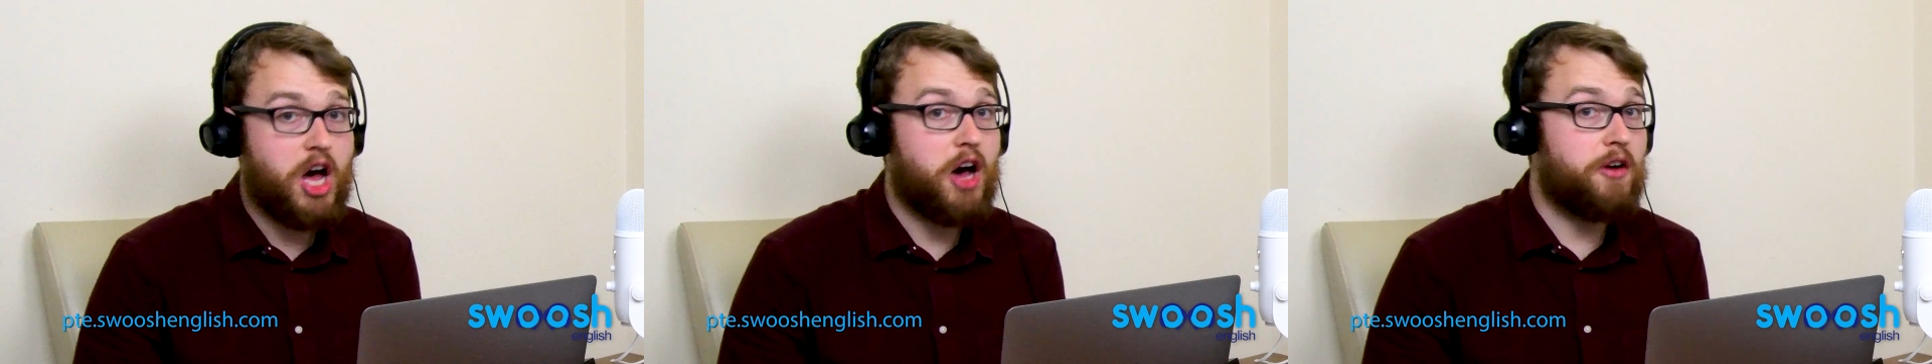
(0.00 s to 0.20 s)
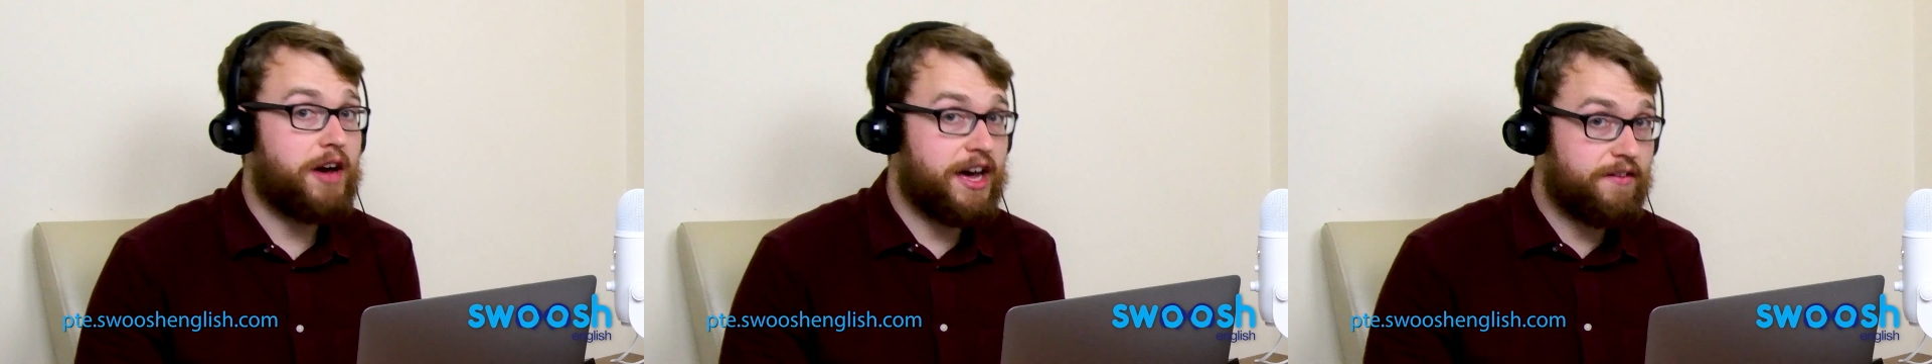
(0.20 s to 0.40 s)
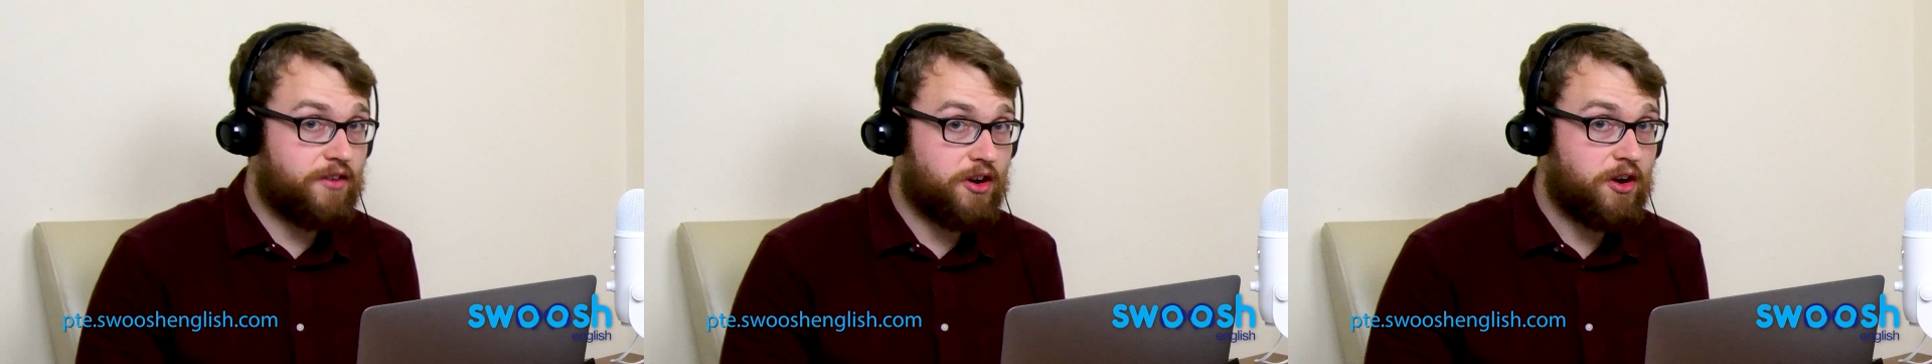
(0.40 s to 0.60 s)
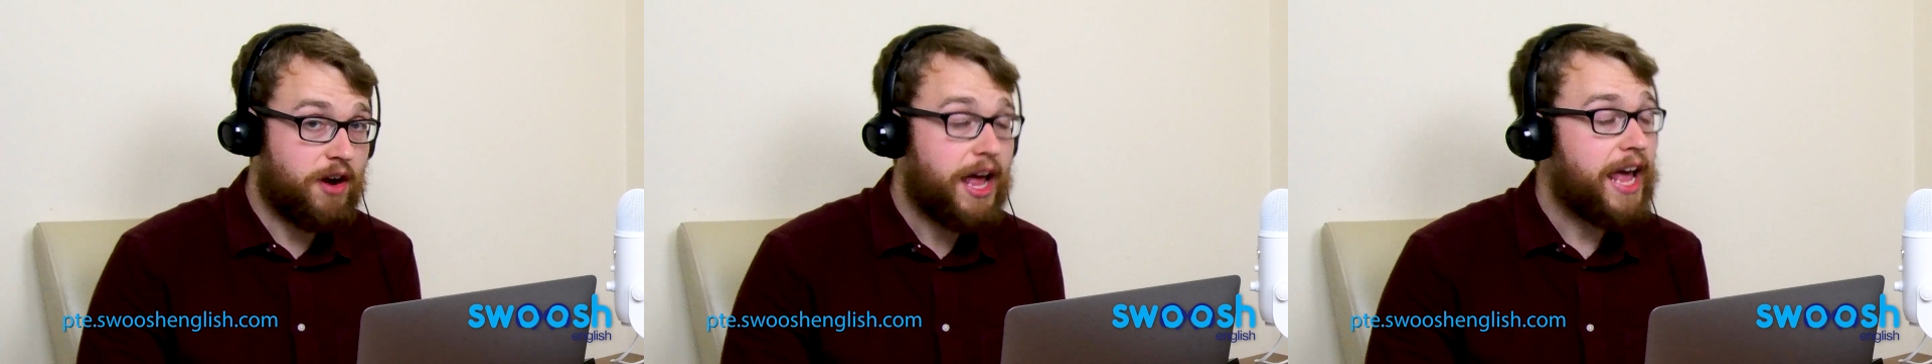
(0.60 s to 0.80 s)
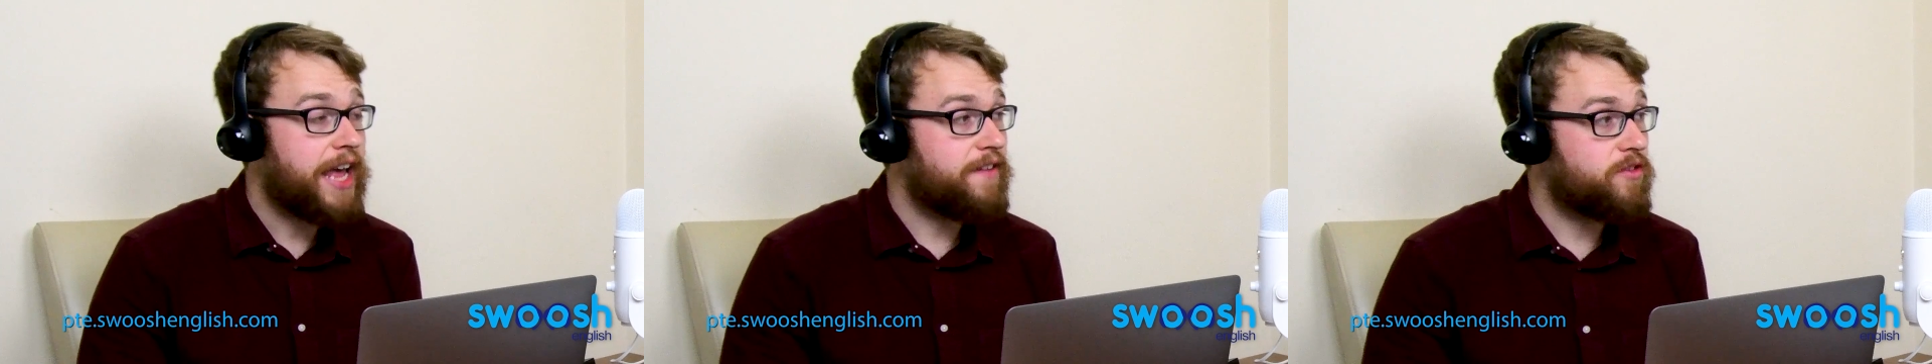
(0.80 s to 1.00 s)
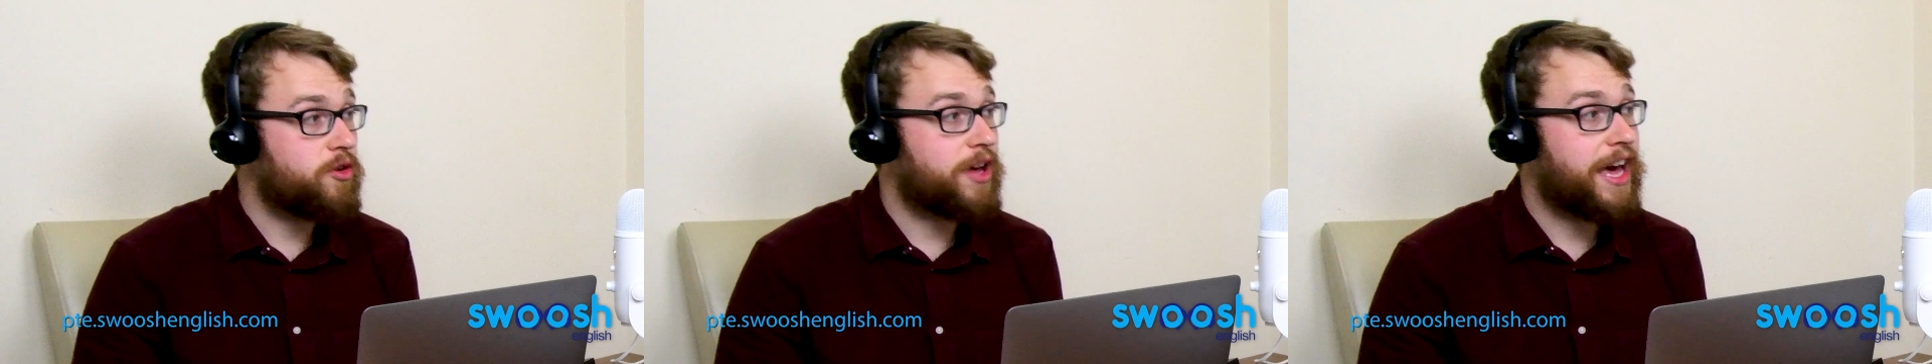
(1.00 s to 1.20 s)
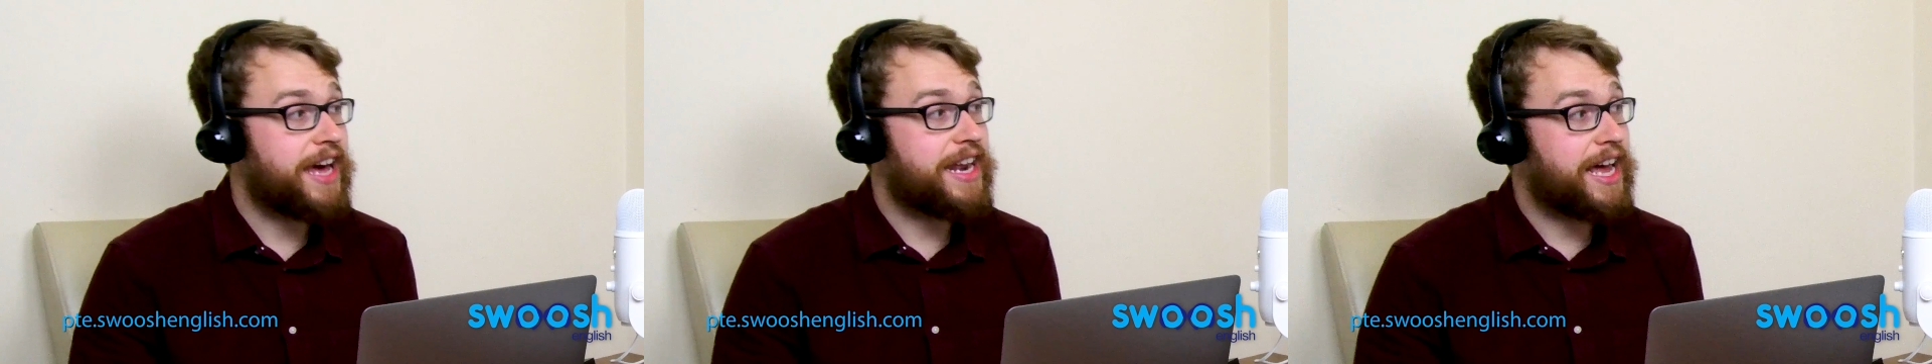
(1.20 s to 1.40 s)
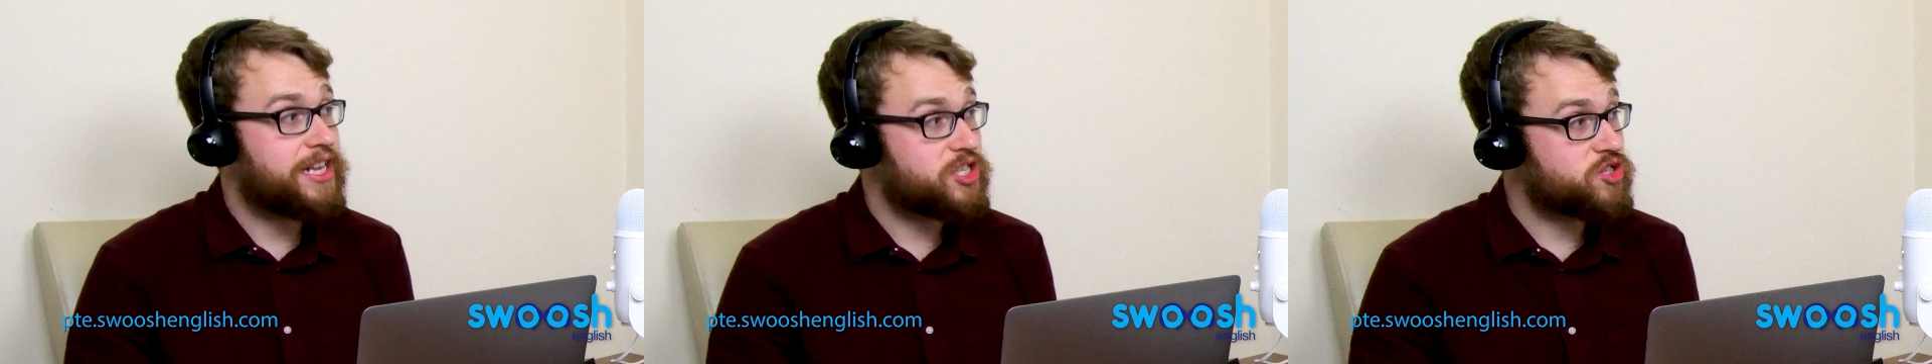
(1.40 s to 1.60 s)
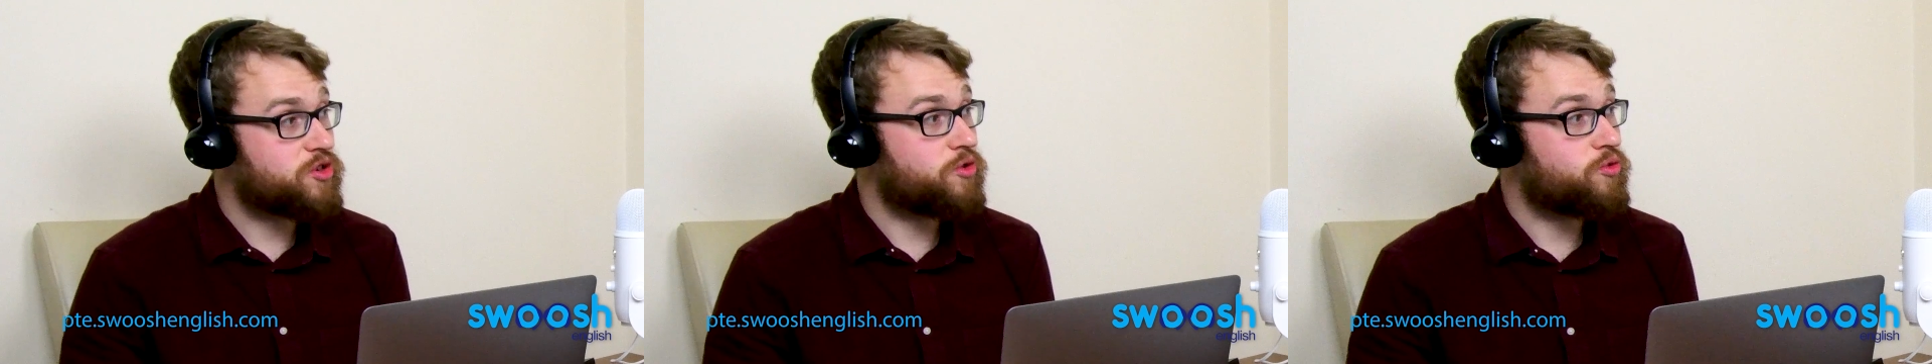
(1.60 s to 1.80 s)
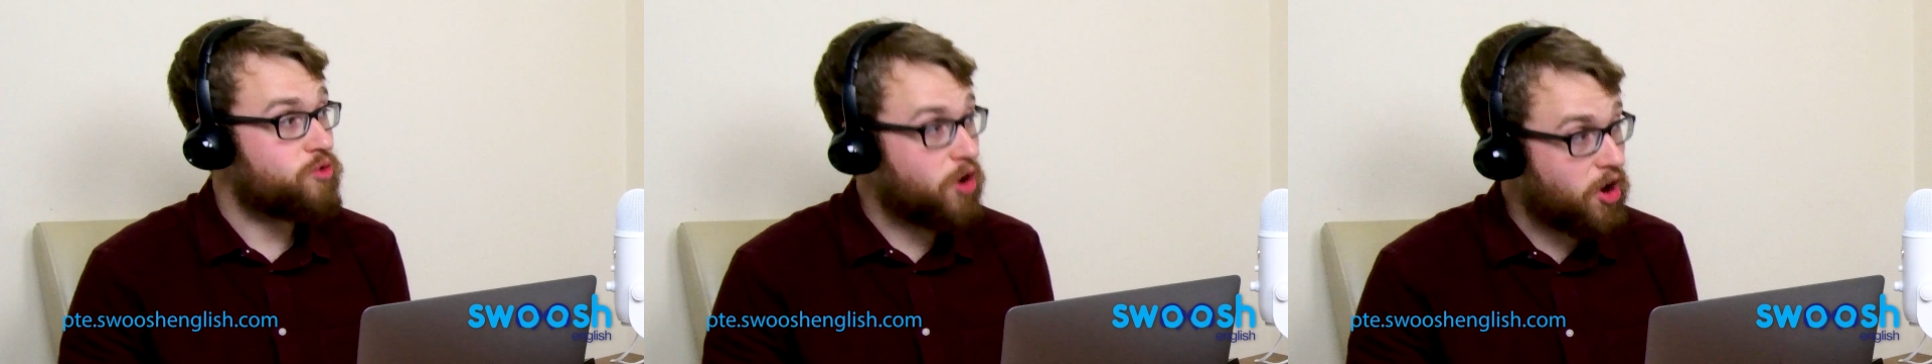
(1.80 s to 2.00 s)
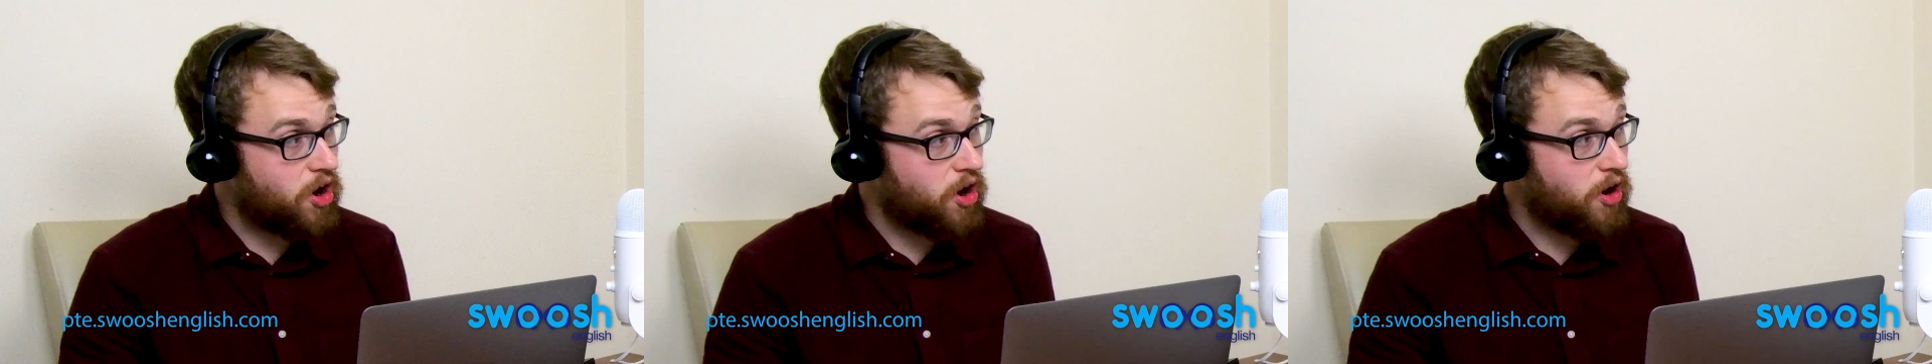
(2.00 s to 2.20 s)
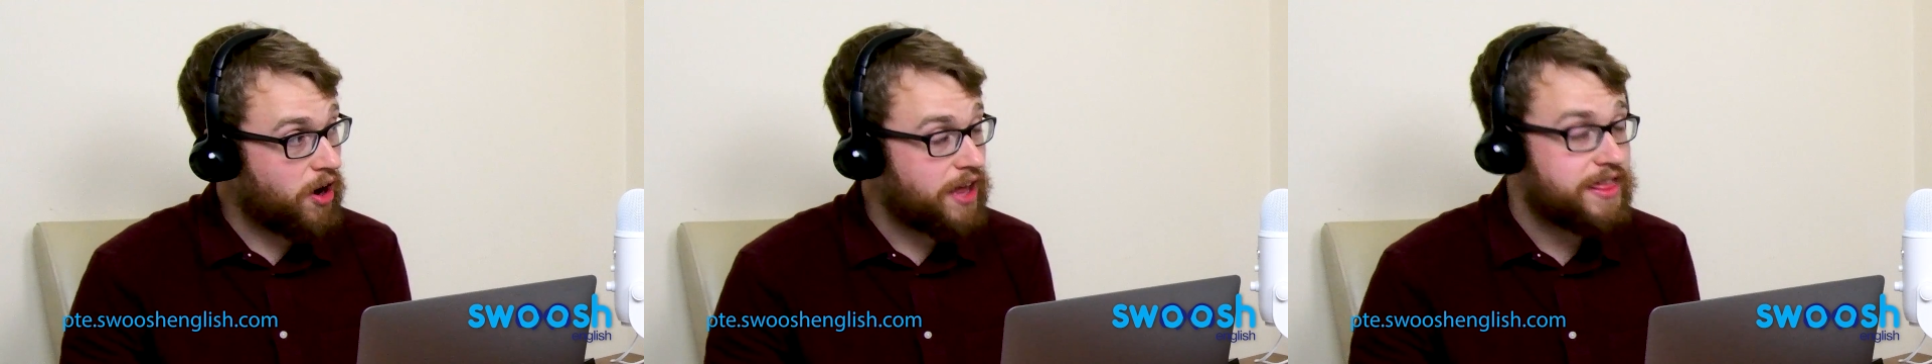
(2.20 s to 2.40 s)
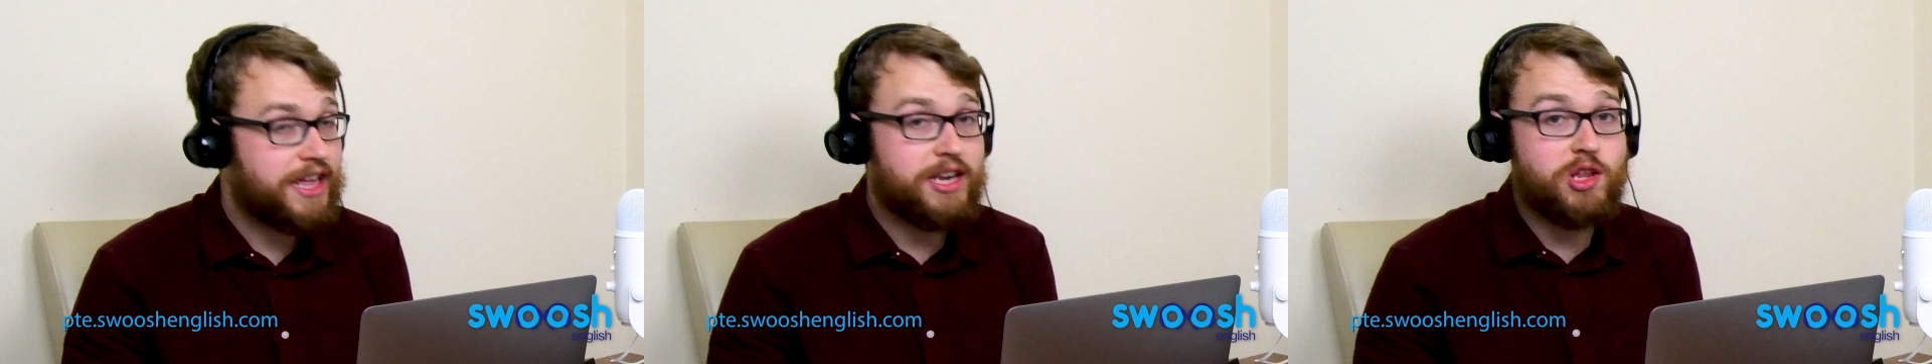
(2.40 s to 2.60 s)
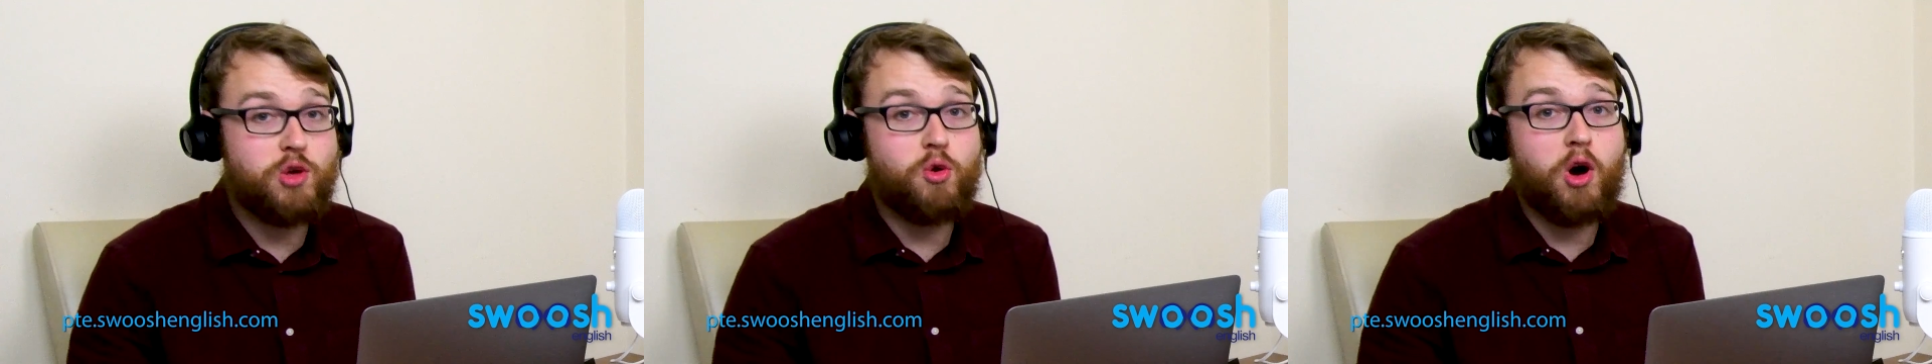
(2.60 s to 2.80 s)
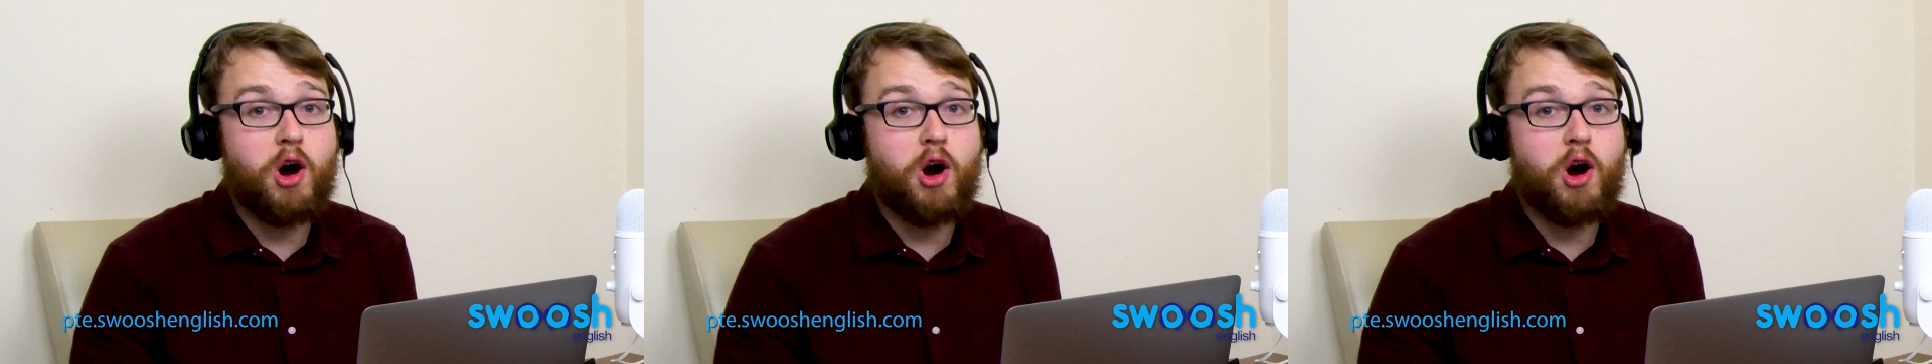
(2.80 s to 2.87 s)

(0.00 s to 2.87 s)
However, if you get an answer wrong, then